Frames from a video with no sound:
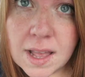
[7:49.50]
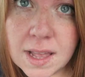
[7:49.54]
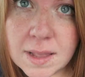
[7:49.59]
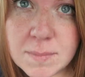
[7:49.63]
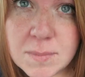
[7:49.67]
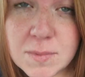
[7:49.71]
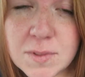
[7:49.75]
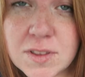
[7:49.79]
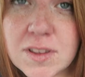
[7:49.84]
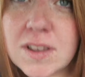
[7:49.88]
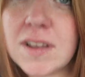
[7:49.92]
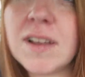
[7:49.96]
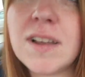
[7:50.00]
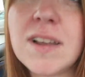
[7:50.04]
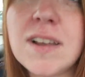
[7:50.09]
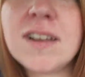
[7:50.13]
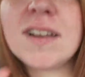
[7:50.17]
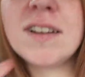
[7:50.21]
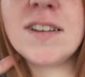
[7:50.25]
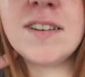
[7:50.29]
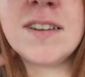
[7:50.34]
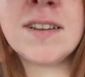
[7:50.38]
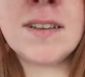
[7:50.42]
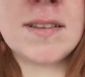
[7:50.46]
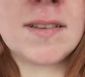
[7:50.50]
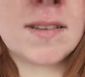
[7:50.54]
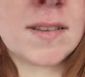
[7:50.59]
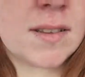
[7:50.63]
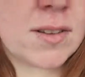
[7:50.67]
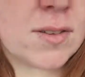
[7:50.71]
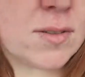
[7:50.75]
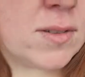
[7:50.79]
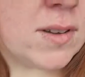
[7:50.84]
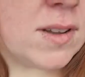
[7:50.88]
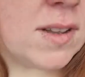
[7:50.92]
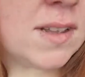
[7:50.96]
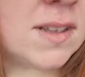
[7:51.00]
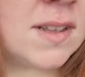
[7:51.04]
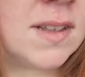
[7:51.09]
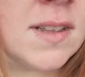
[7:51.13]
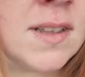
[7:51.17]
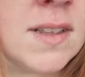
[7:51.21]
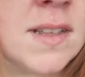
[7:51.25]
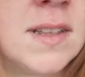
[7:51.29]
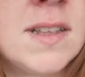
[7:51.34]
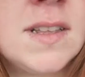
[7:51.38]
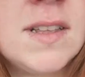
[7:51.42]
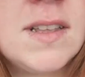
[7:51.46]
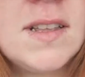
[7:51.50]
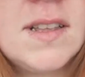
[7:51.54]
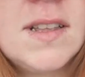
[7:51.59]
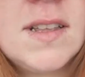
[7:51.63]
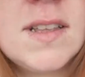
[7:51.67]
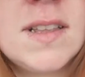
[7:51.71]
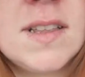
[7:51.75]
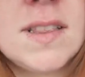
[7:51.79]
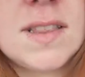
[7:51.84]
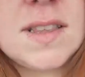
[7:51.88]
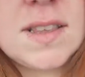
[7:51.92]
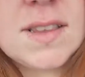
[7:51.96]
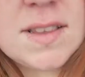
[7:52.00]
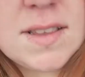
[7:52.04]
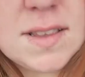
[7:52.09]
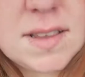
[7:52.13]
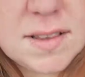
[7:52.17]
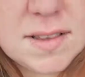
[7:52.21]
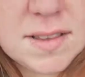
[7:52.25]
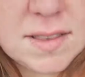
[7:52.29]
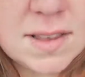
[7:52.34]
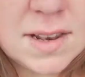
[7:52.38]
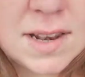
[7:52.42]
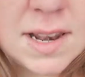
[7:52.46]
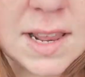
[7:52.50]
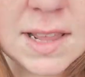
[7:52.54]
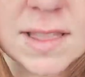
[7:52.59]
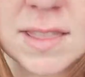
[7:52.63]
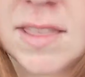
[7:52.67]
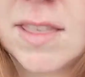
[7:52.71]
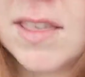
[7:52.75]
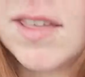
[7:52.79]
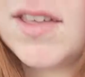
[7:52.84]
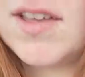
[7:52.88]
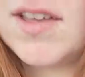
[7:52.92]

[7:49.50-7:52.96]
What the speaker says: I'm done! So, this is the length